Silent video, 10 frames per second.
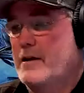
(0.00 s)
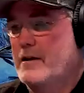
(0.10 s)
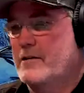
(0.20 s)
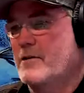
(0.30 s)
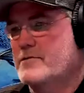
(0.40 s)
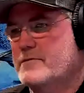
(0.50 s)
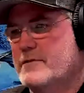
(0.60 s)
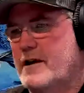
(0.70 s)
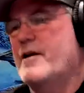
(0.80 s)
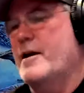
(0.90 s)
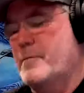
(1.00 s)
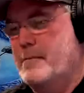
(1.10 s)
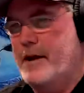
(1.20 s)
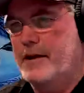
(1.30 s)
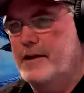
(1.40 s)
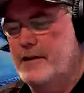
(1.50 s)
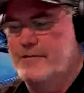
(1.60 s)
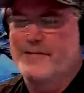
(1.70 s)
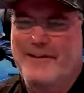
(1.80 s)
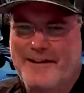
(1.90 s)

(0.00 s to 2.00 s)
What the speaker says: He goes, all right, I'll be back in.